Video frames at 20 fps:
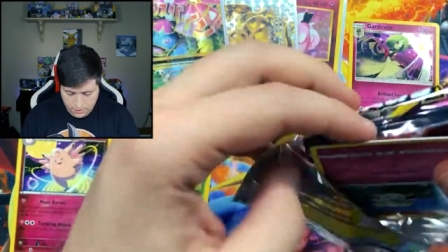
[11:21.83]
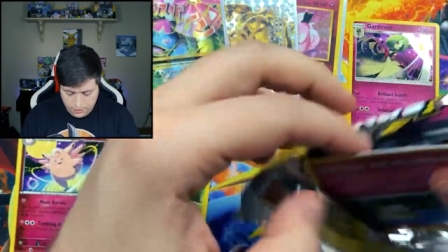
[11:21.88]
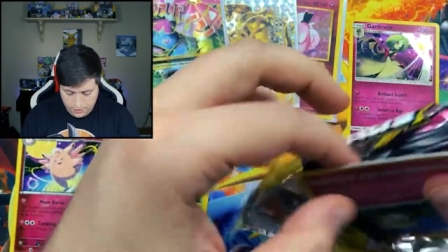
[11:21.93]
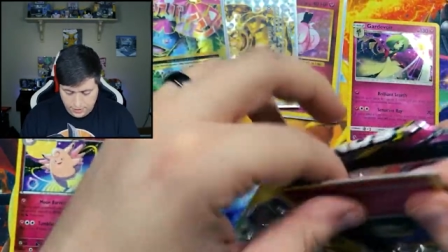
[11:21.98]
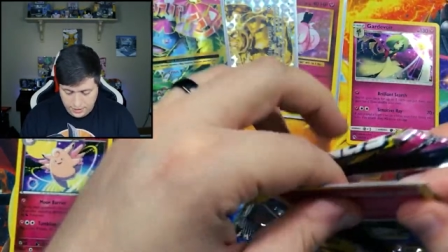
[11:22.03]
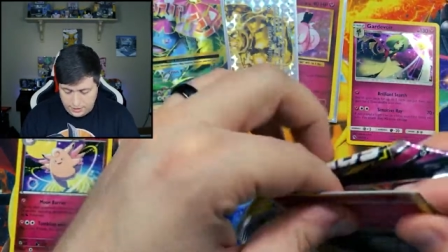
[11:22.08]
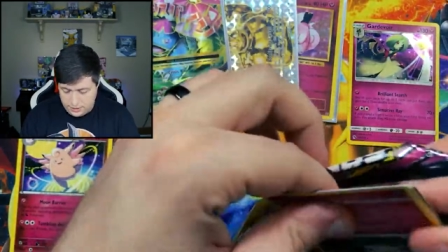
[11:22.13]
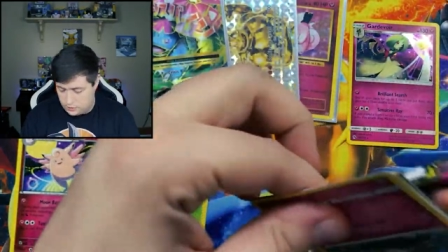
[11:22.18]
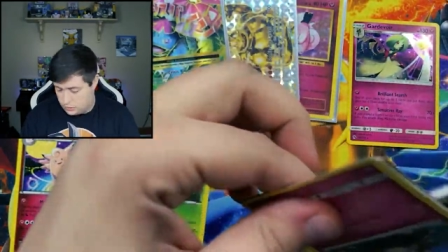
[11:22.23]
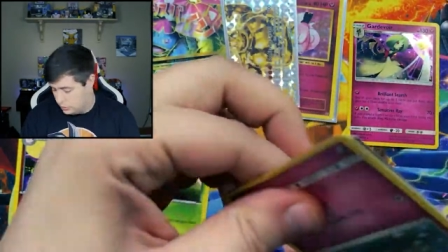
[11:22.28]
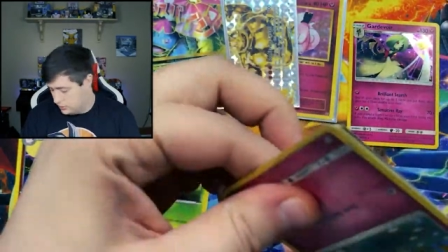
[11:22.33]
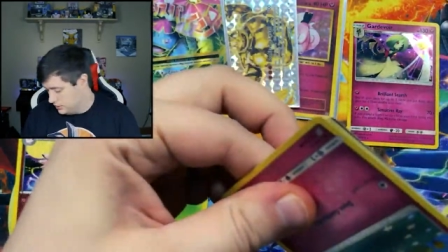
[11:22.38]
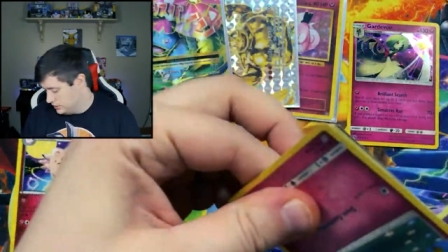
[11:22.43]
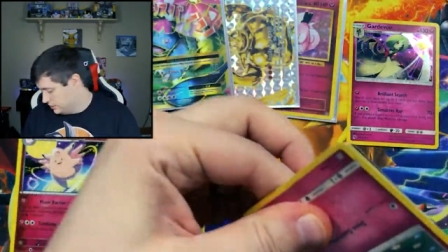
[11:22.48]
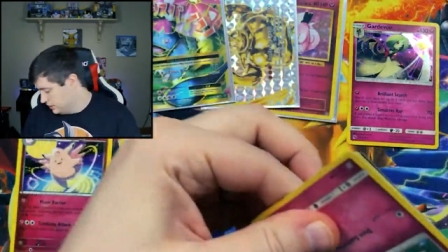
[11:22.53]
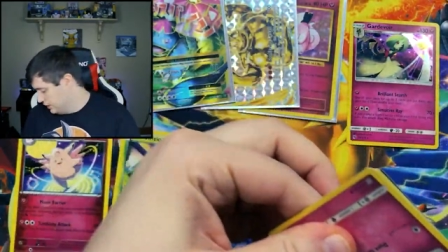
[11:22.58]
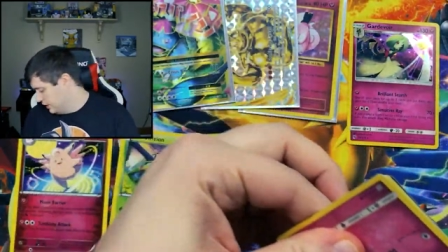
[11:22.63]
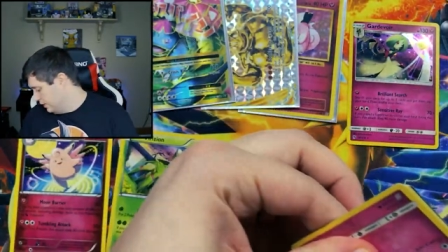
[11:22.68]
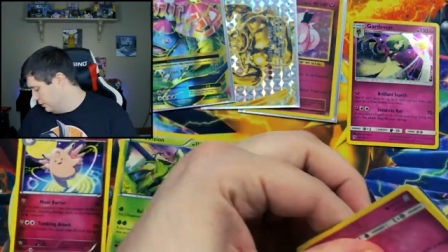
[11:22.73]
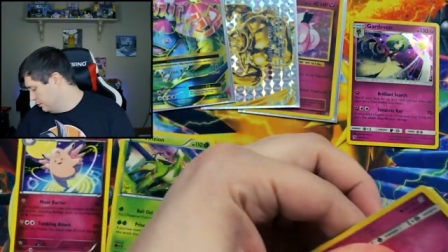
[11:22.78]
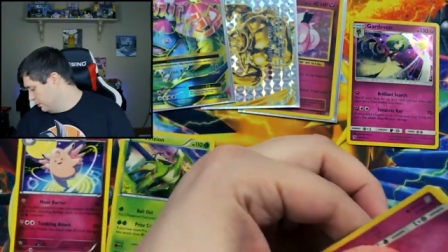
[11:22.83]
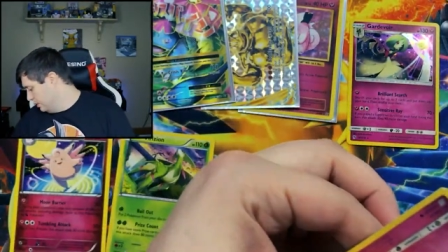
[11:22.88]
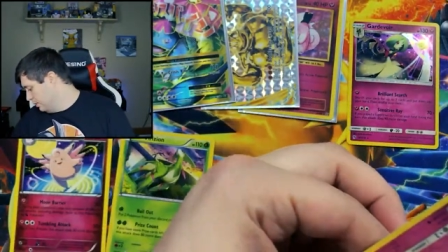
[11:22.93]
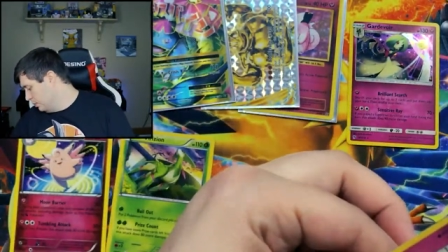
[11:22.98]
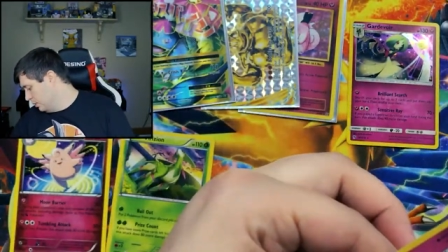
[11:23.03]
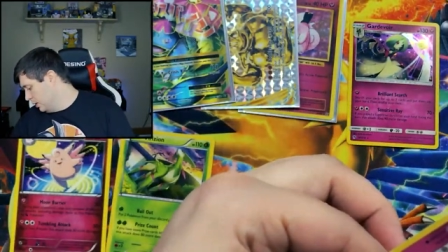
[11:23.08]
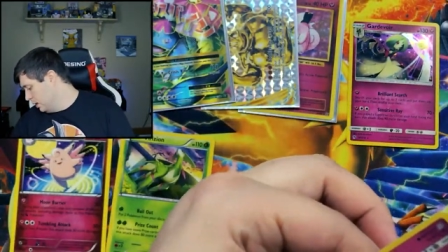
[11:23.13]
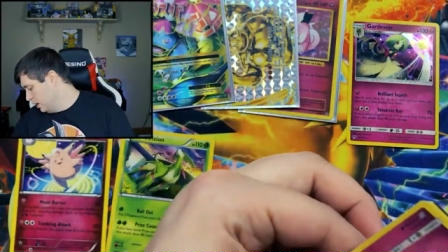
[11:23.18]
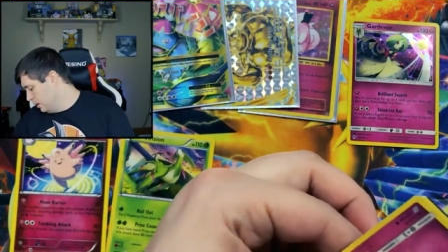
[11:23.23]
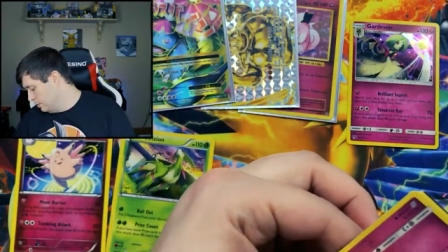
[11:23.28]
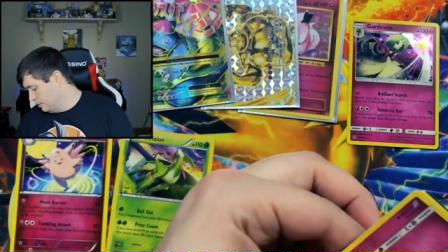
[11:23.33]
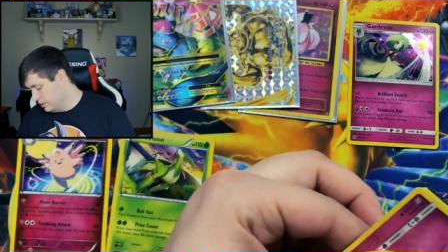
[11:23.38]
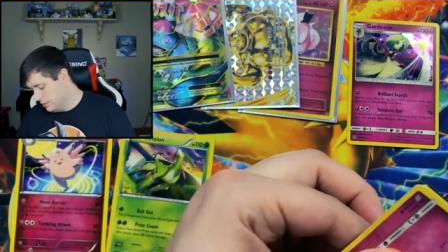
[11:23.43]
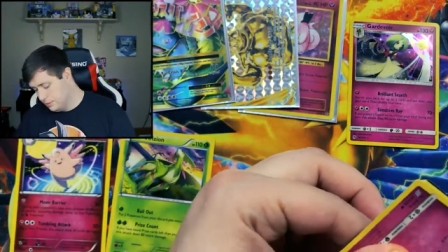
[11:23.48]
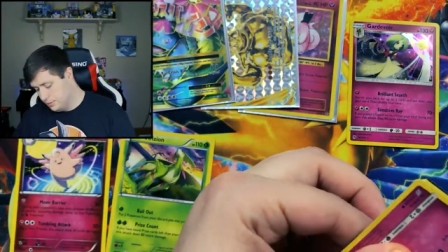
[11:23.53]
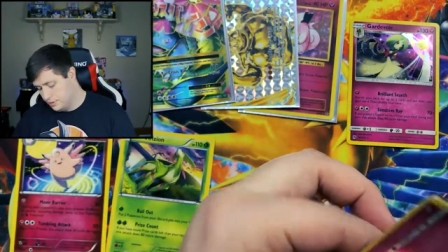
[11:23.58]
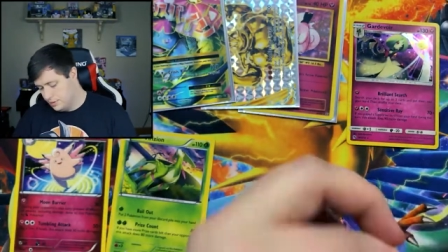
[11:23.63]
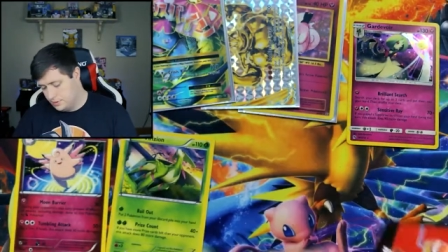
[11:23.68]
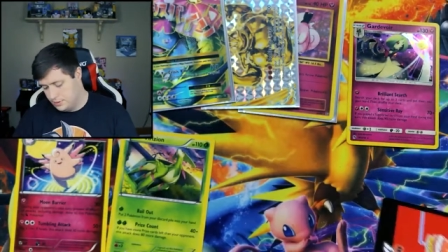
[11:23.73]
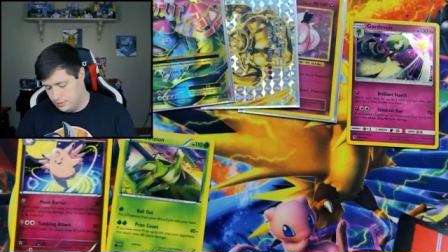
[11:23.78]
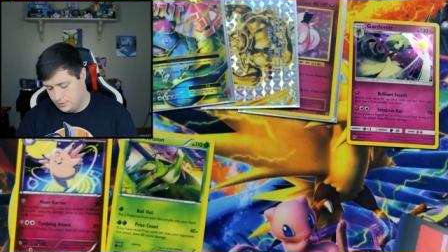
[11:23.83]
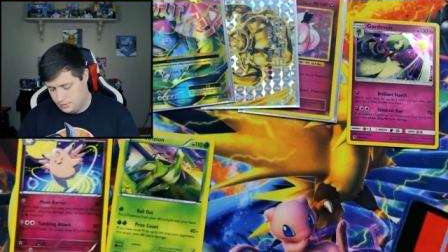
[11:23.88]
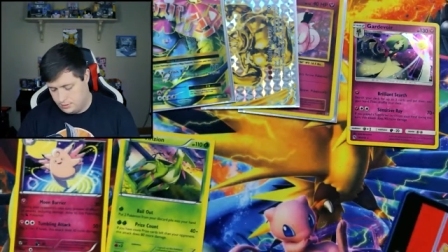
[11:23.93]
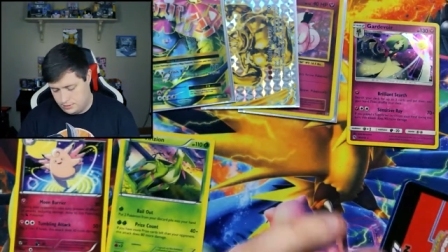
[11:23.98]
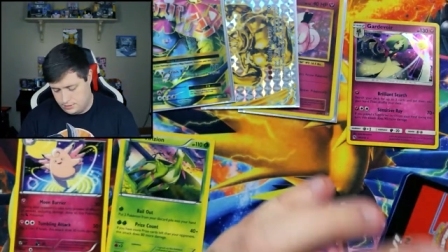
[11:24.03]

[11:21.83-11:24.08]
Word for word: These ones are giving me problems.